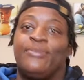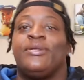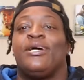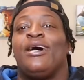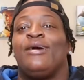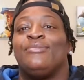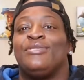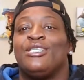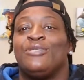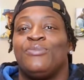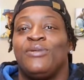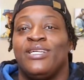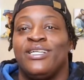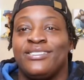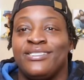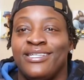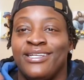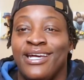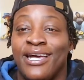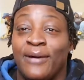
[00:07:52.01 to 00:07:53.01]
No, I'm just playing
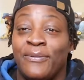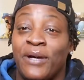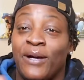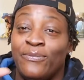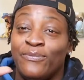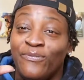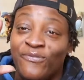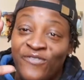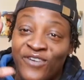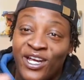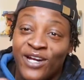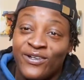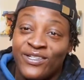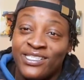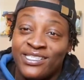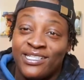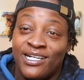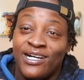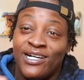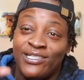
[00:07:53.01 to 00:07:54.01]
sneaker app. I'm very
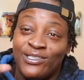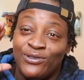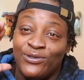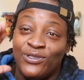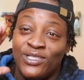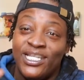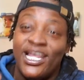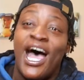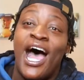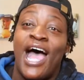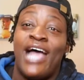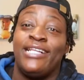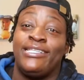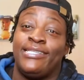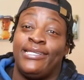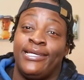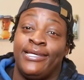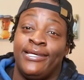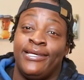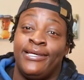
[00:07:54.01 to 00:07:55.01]
sorry. Do not,